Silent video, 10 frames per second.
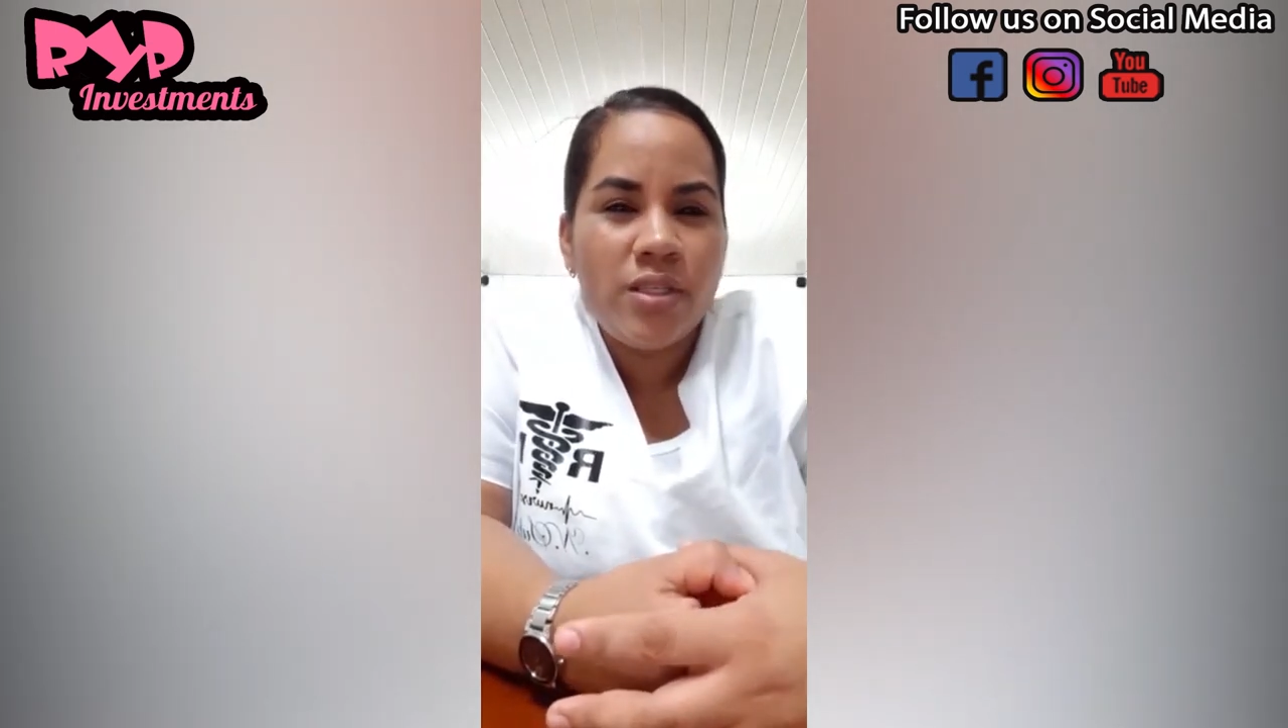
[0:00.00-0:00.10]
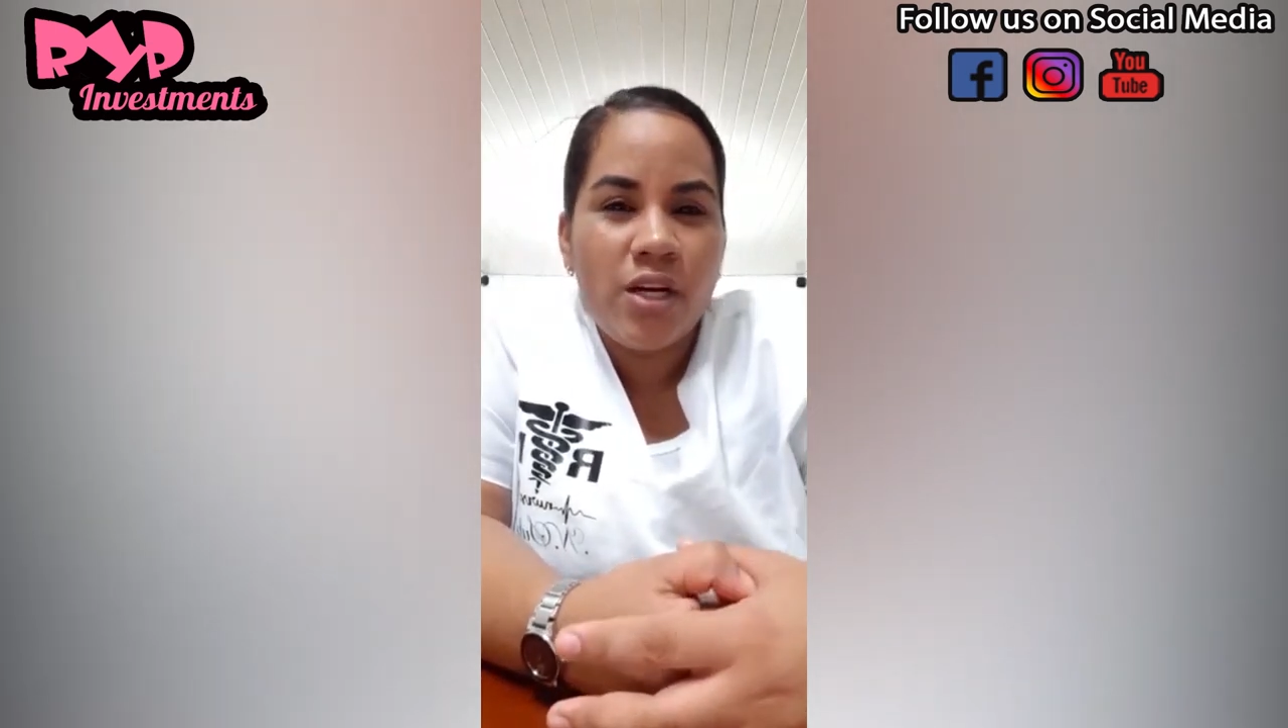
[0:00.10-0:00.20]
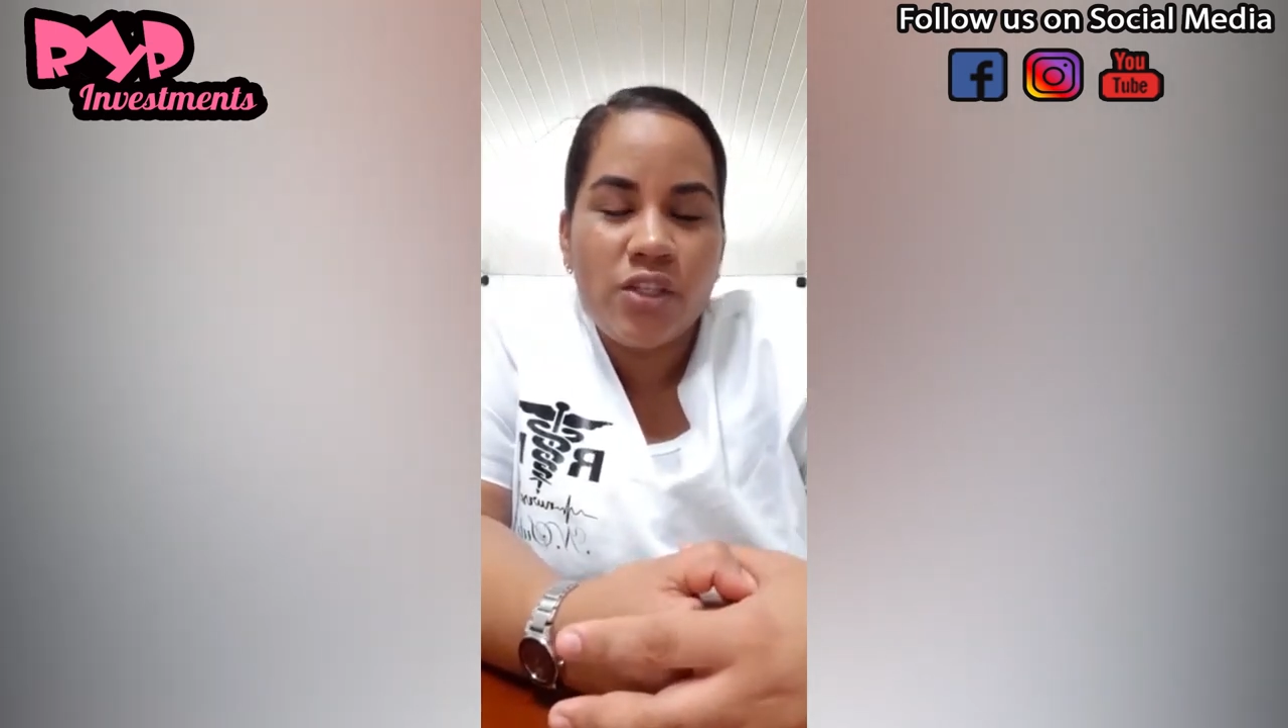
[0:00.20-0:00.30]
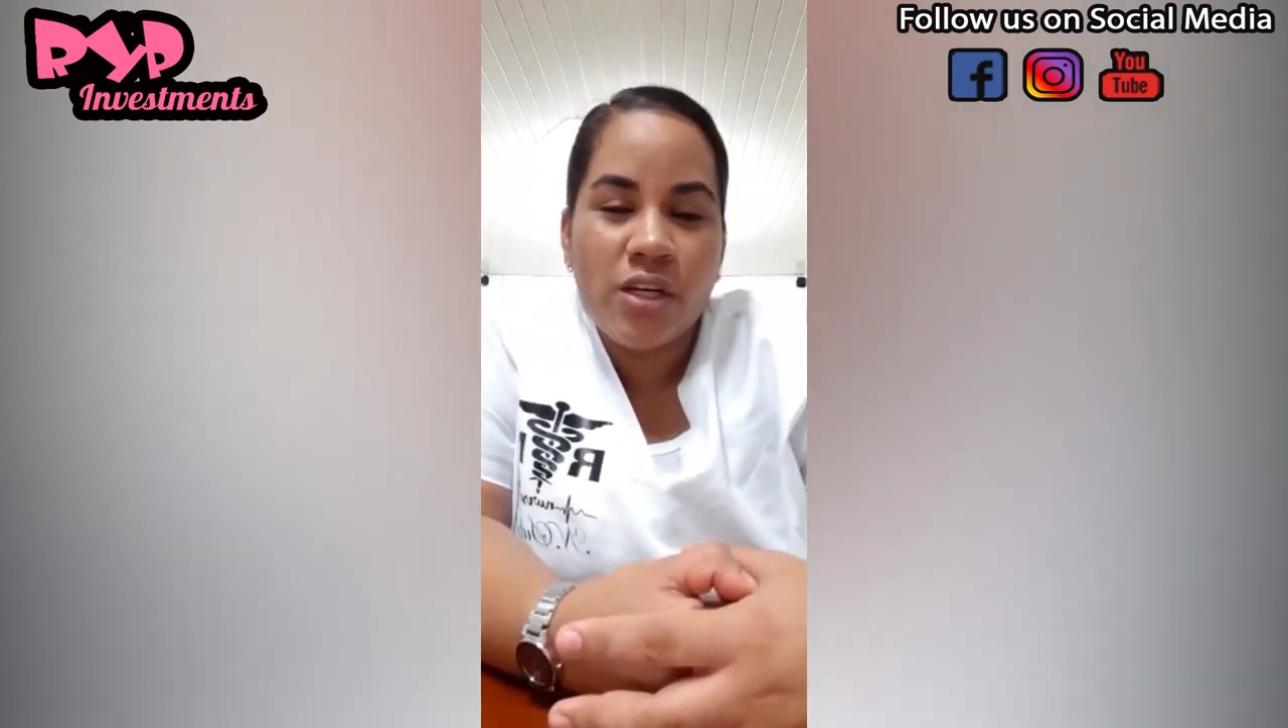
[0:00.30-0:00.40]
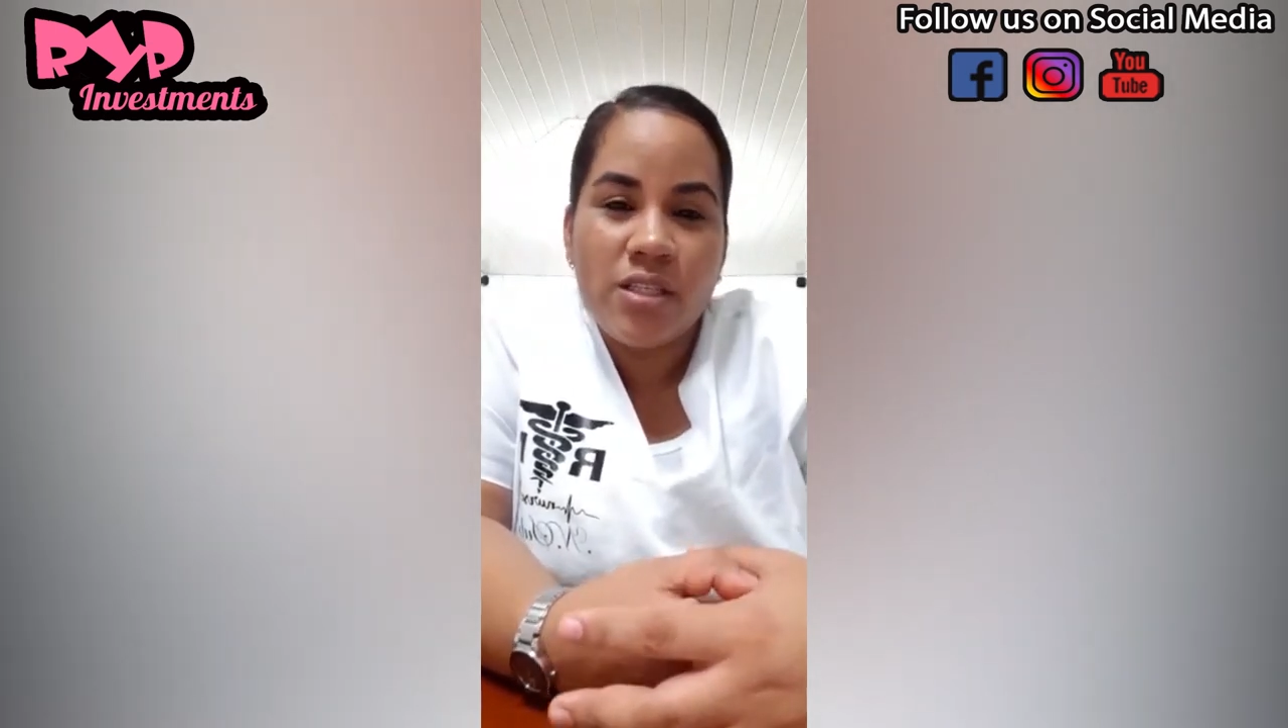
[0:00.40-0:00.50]

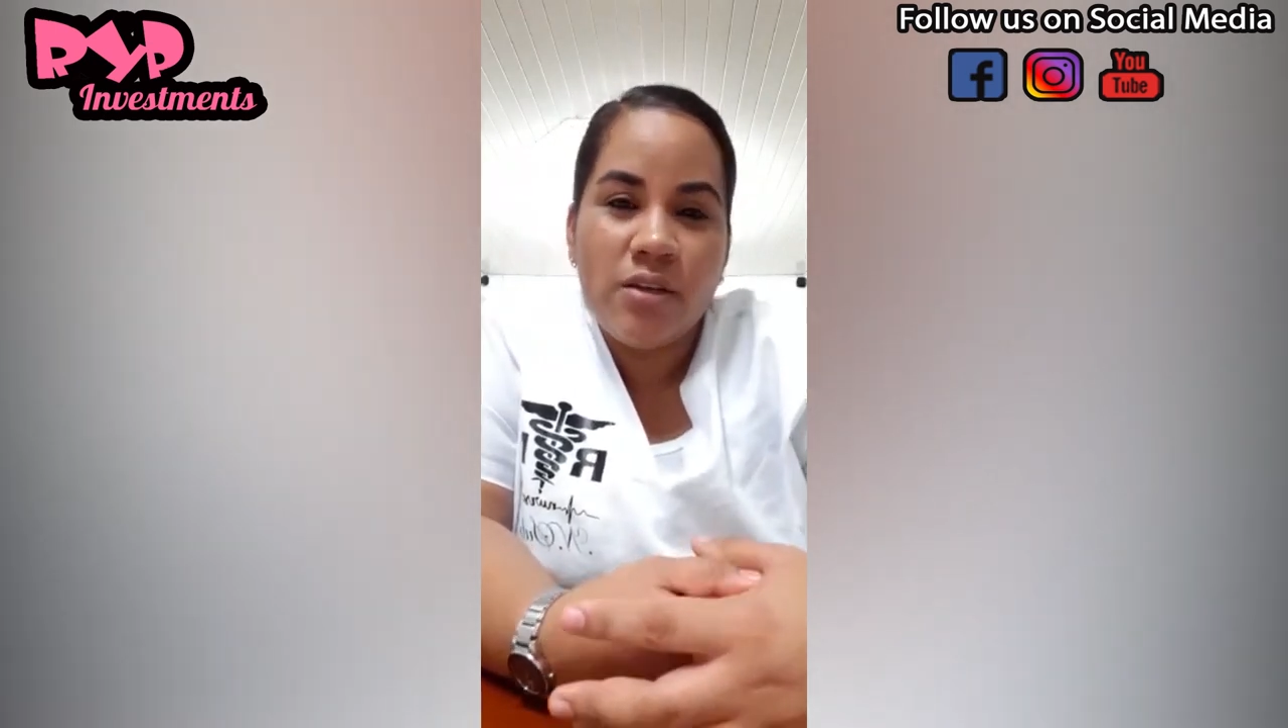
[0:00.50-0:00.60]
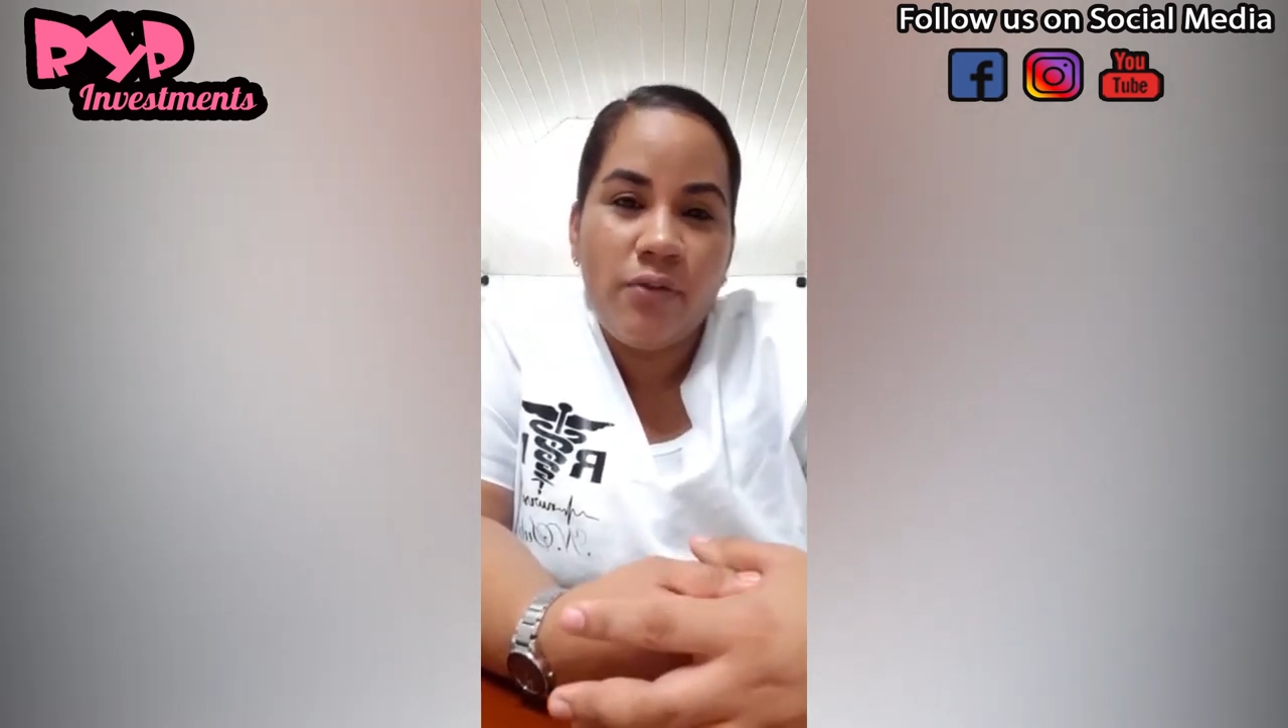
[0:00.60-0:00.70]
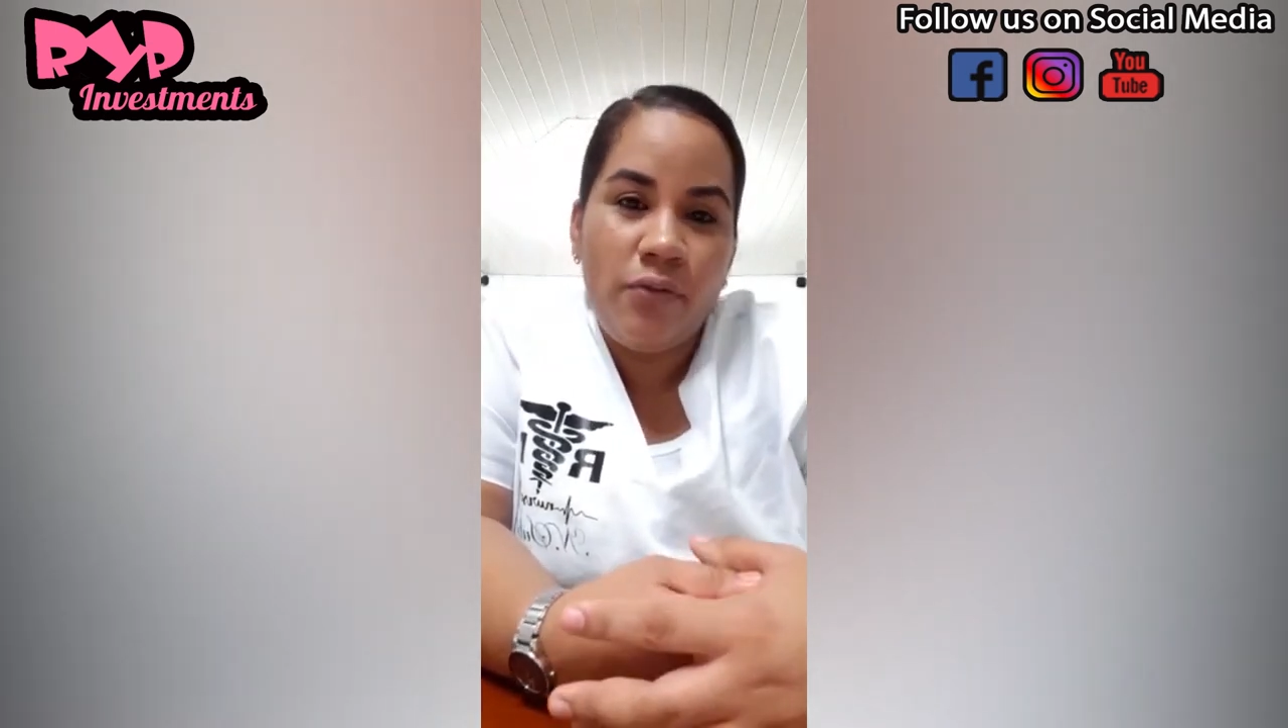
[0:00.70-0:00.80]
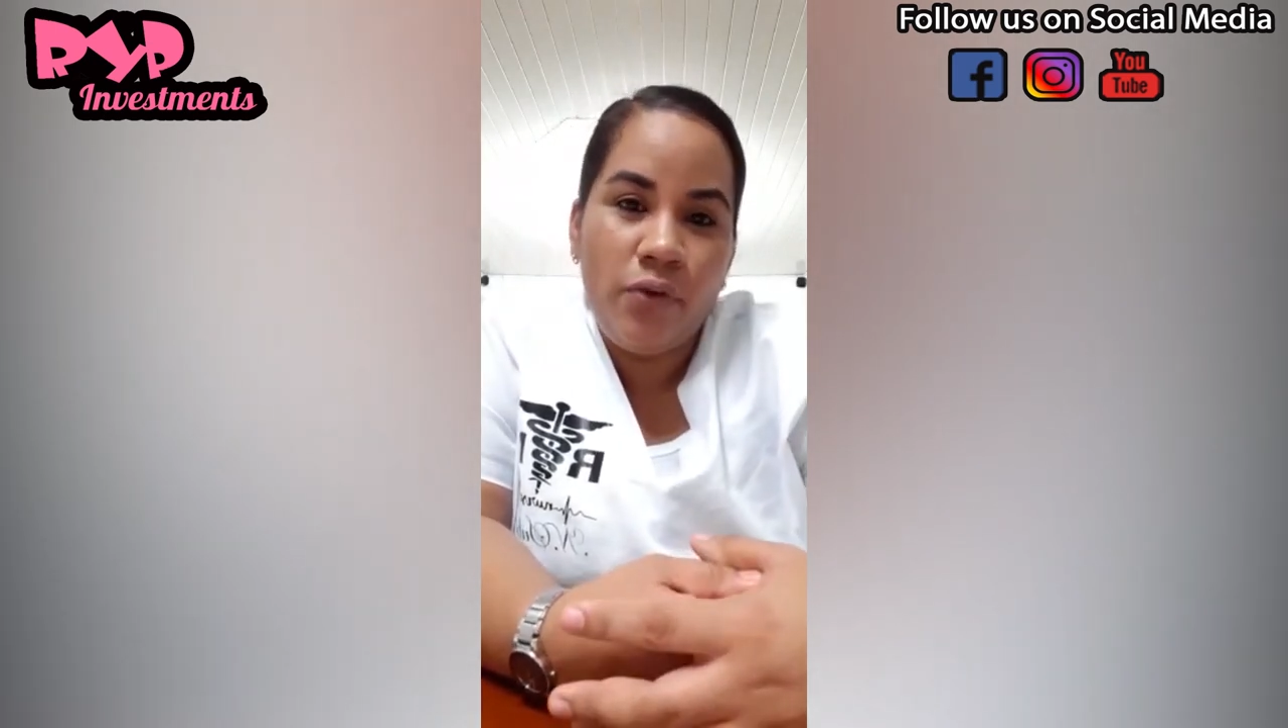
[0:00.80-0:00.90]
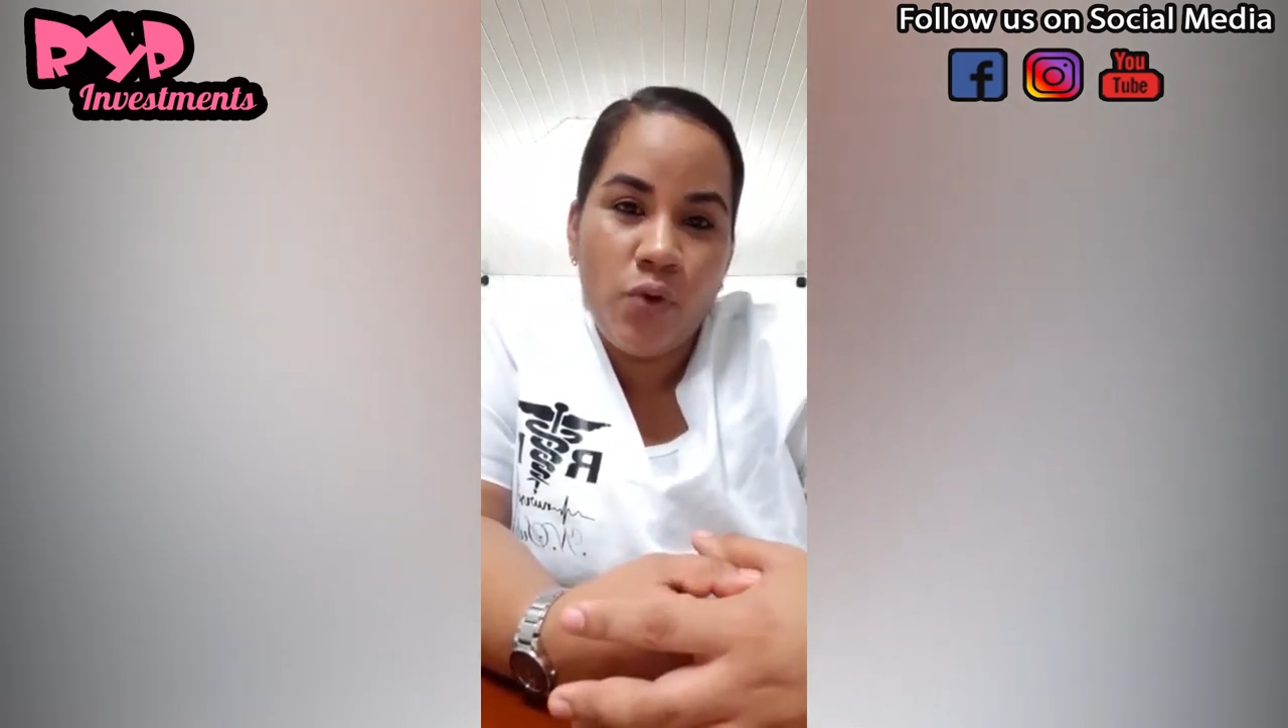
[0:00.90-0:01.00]
are just a
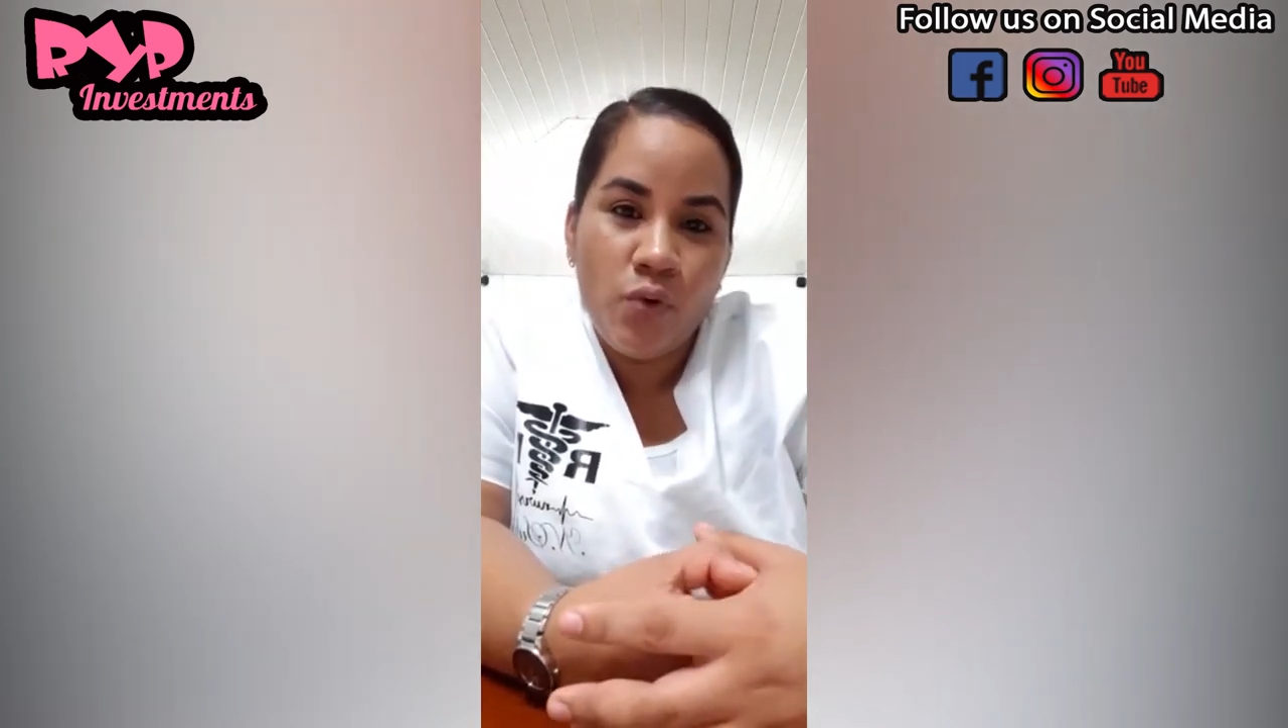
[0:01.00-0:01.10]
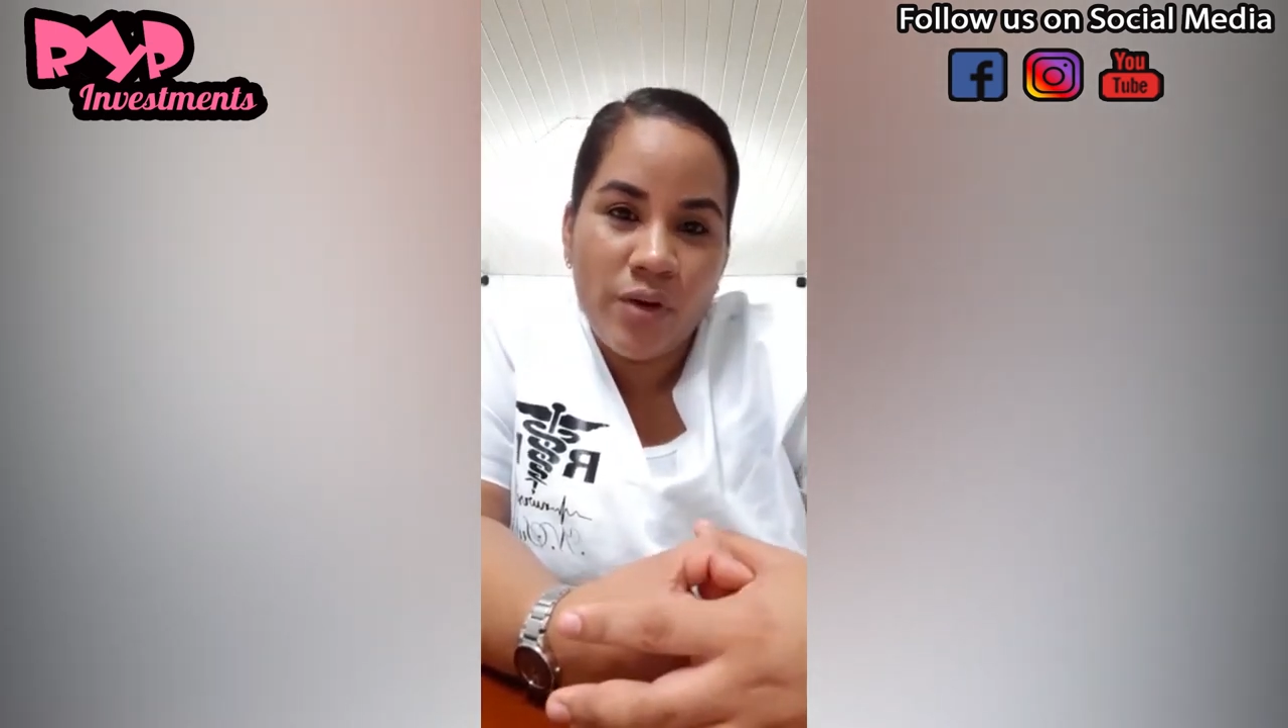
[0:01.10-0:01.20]
few